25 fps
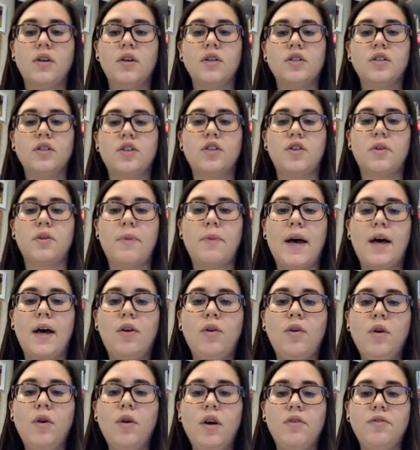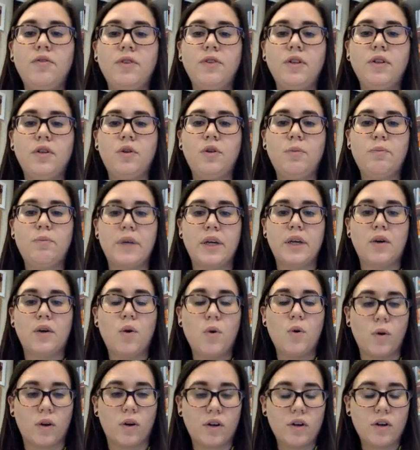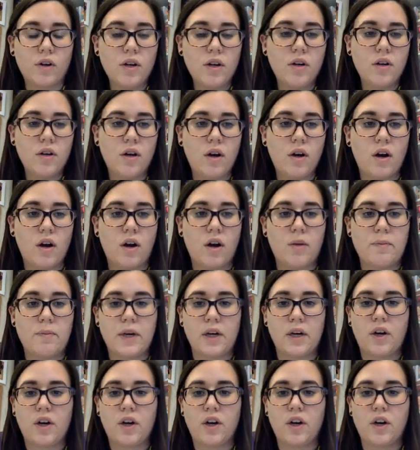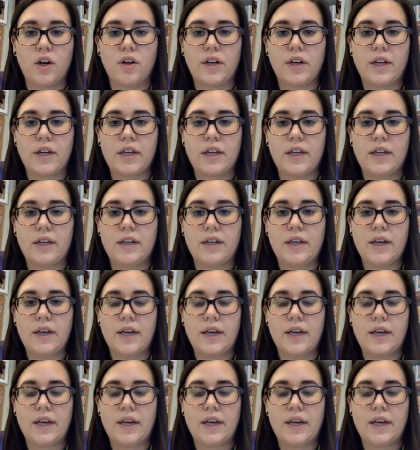So the Battle of Little Bighorn occurred in